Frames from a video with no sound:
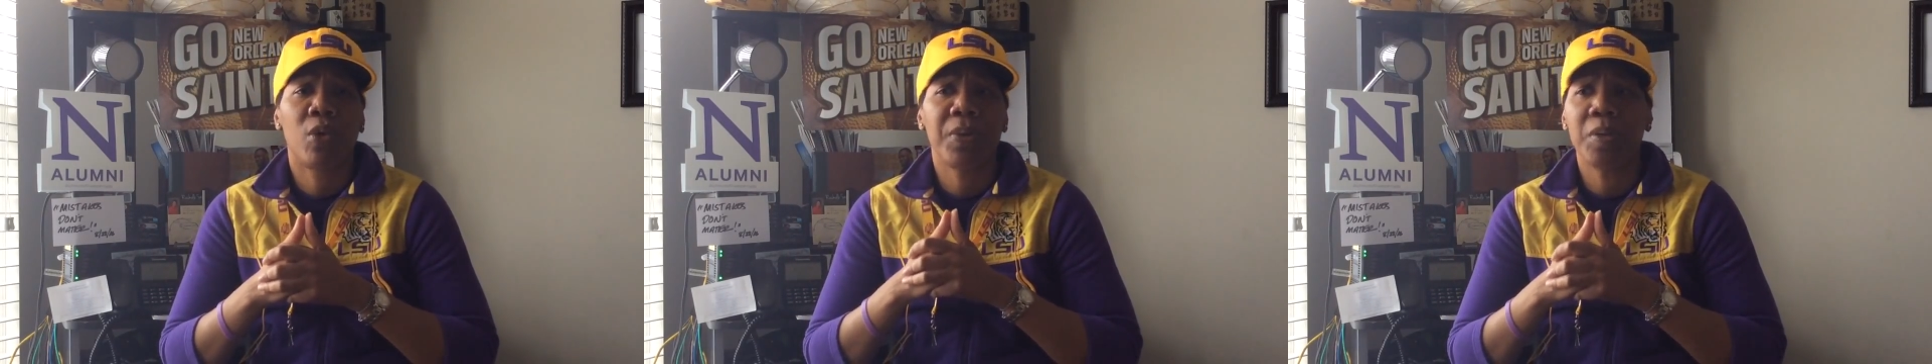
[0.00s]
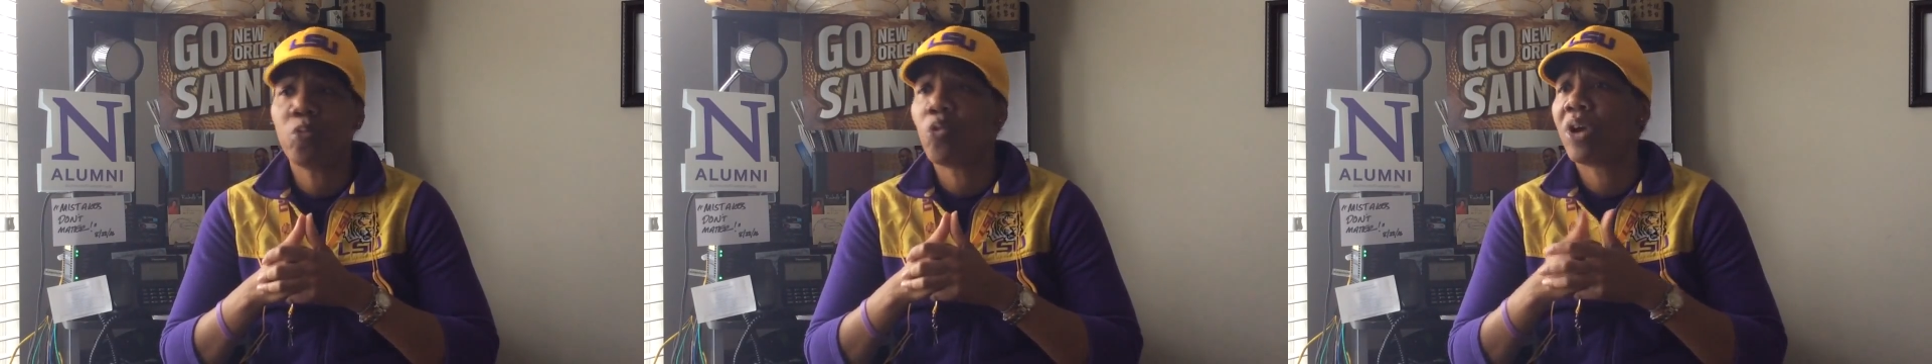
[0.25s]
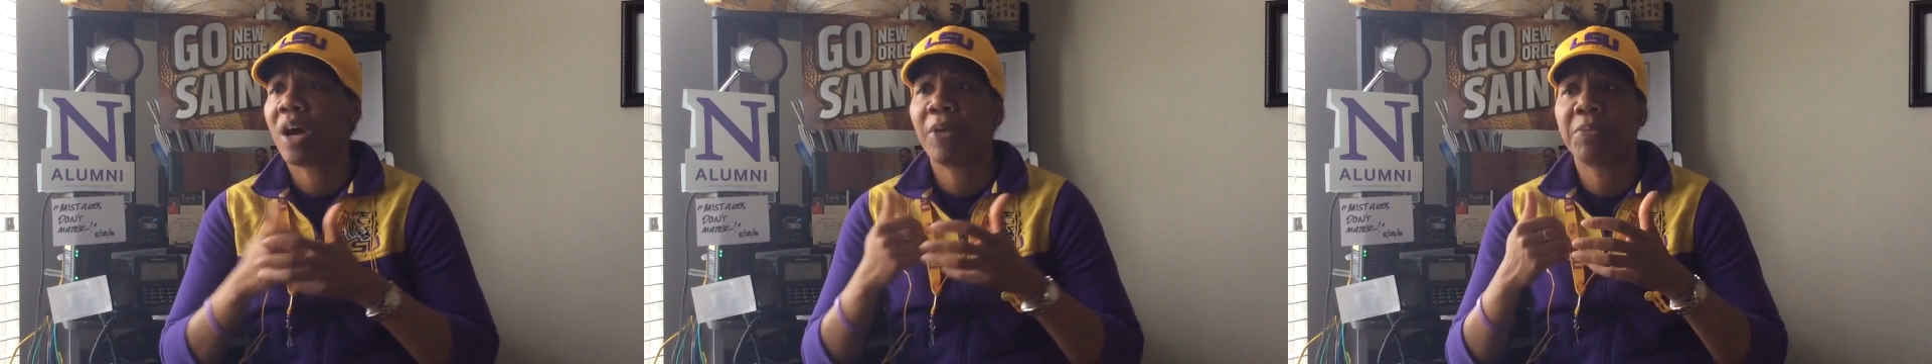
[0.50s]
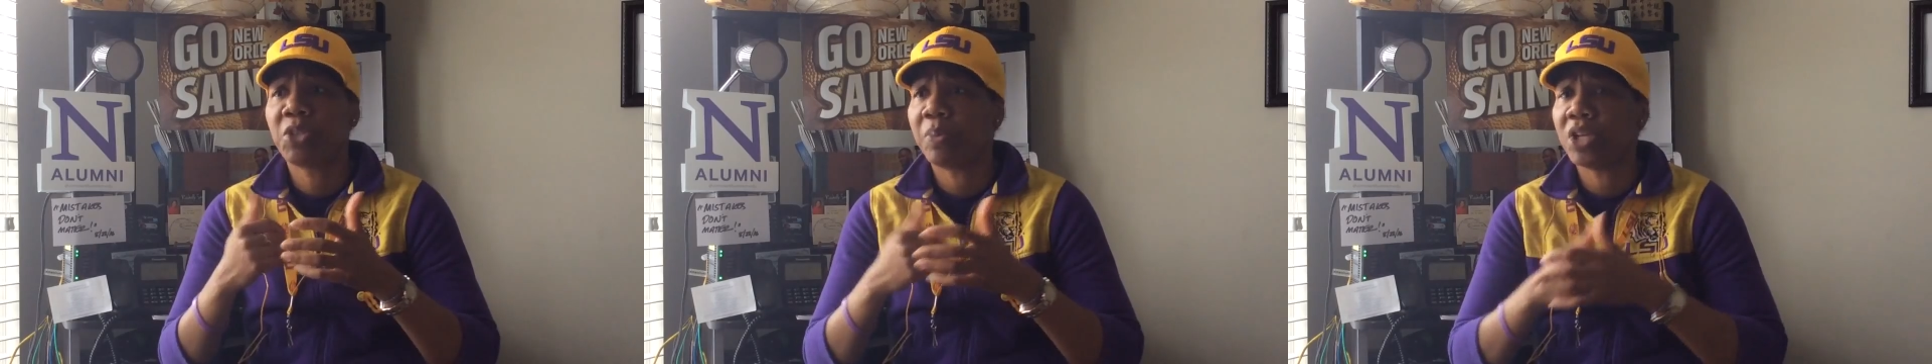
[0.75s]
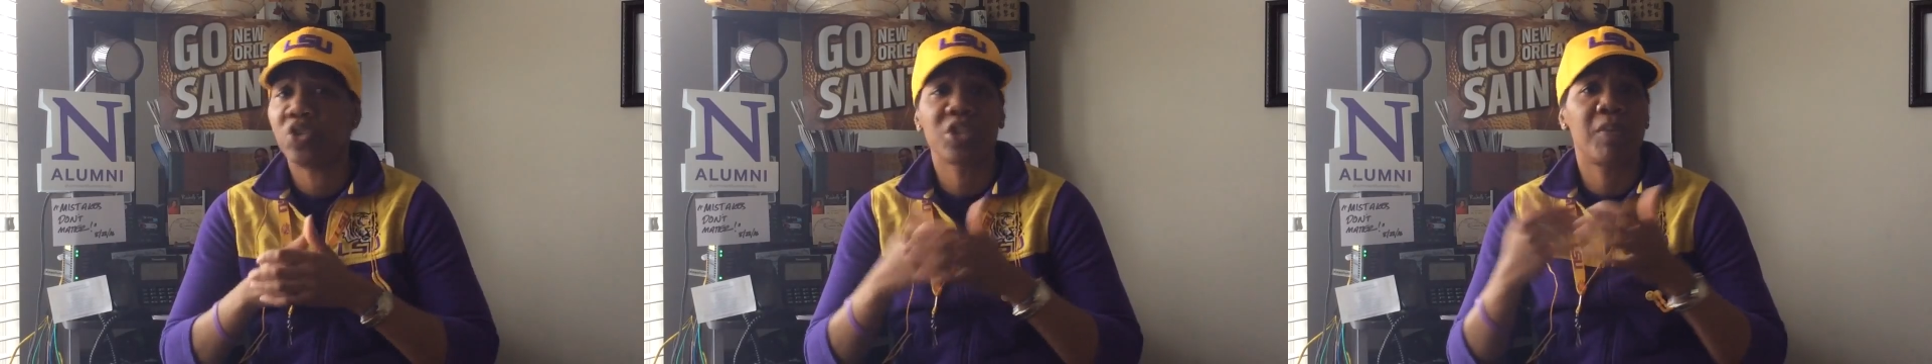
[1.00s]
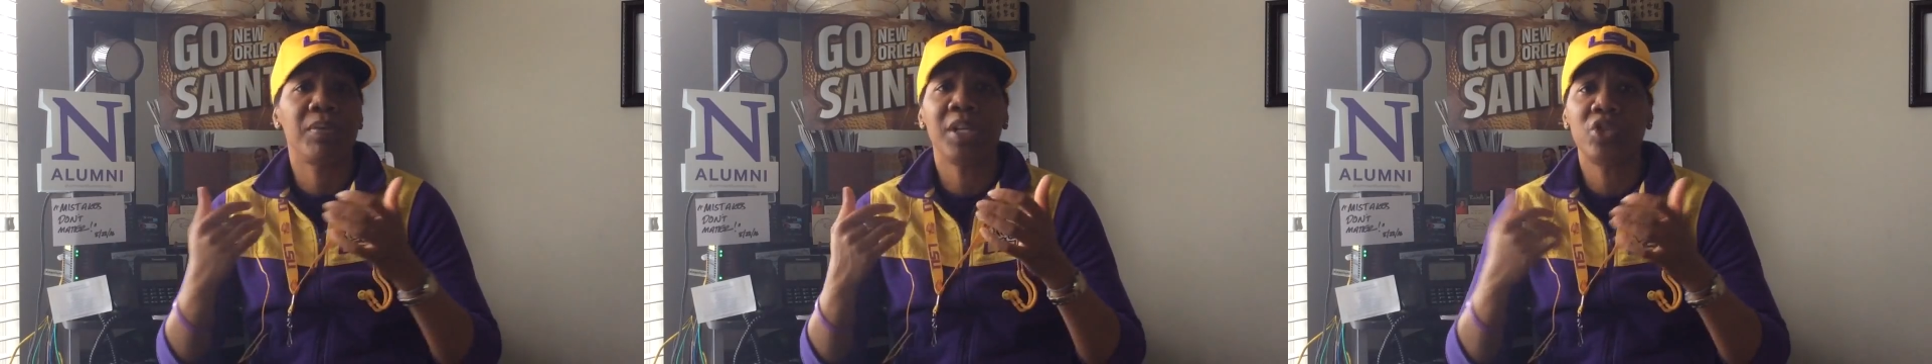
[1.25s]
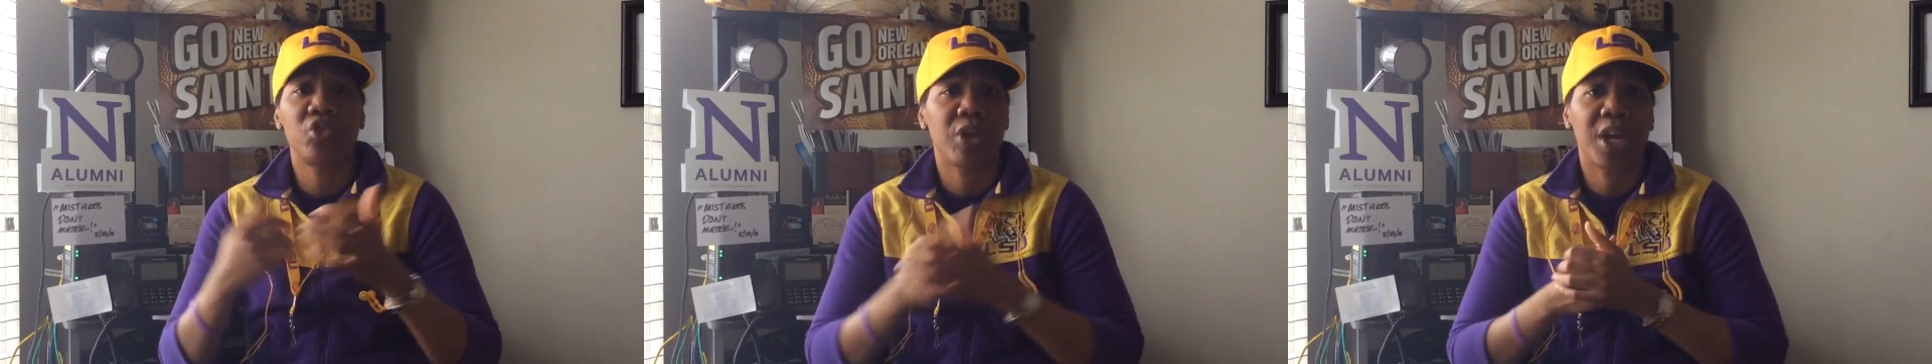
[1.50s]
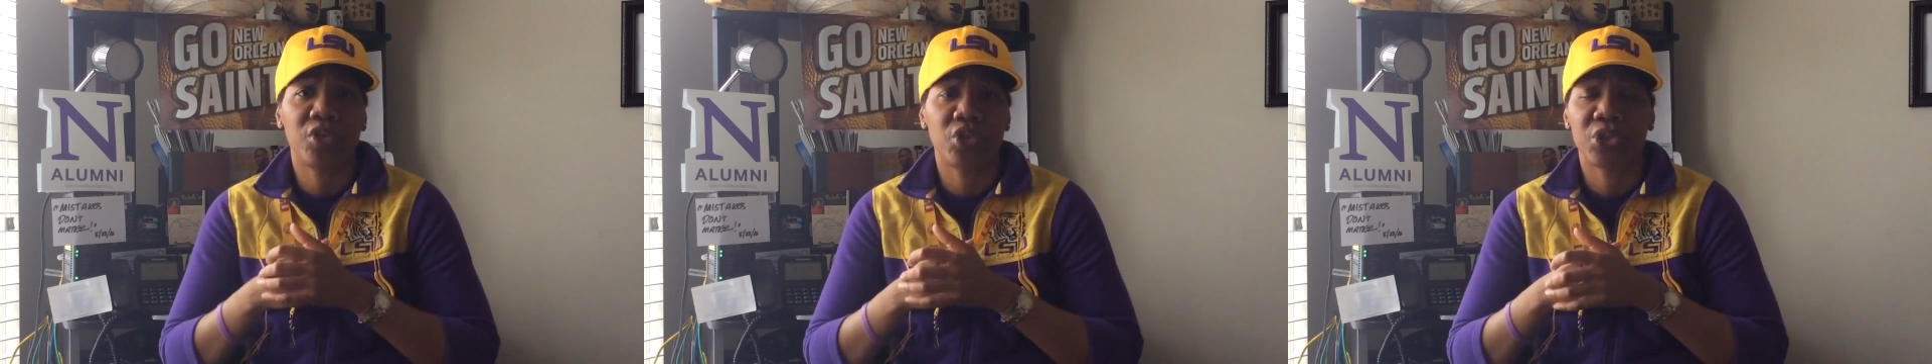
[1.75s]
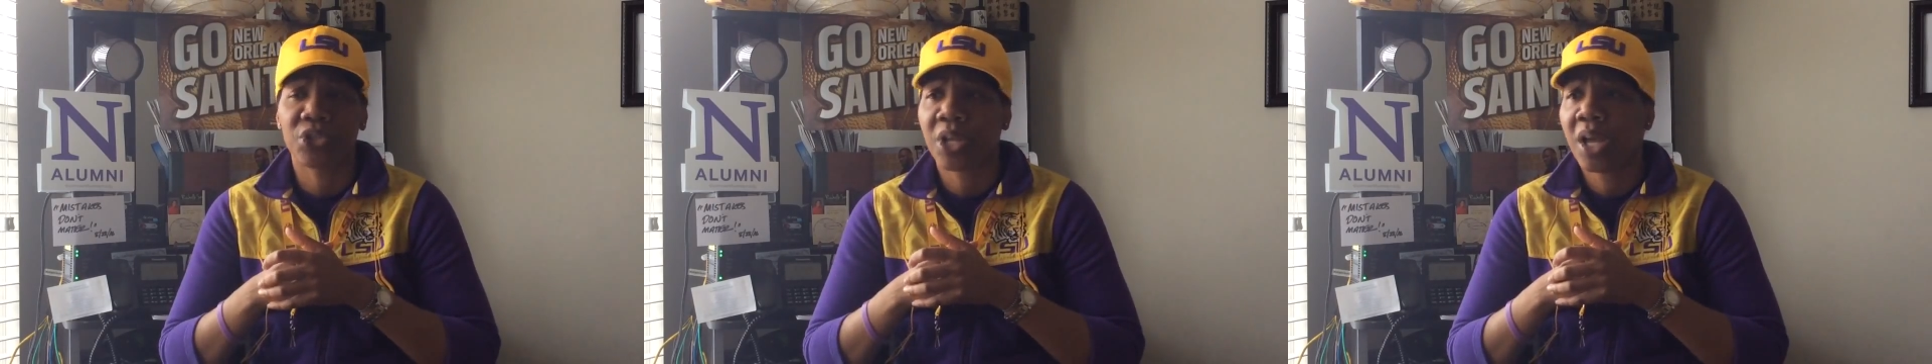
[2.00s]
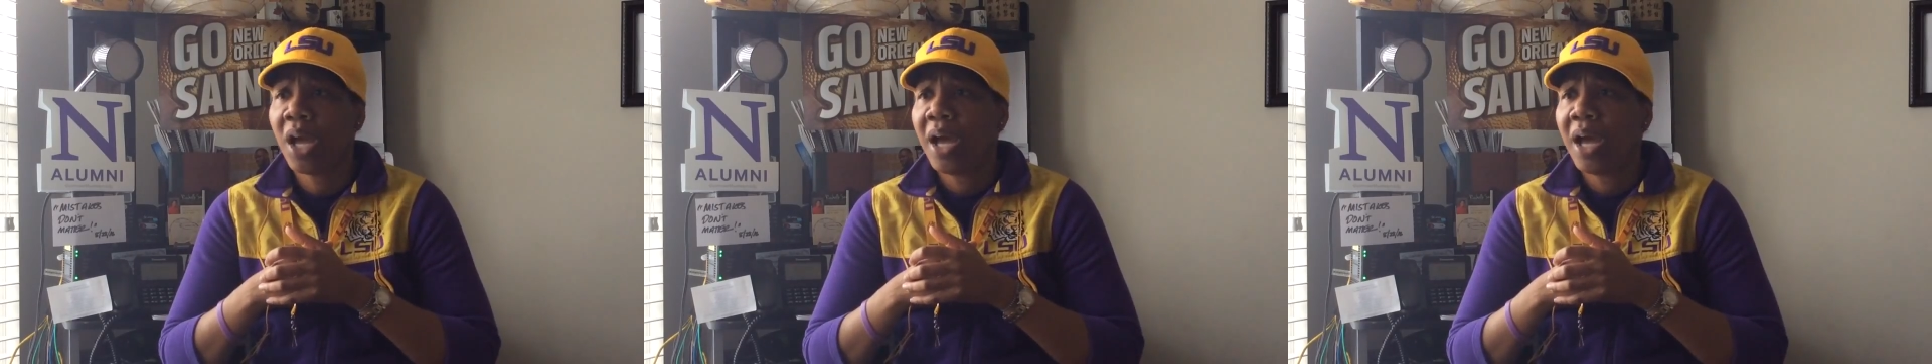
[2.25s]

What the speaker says: where people will come up to me, just complete strangers,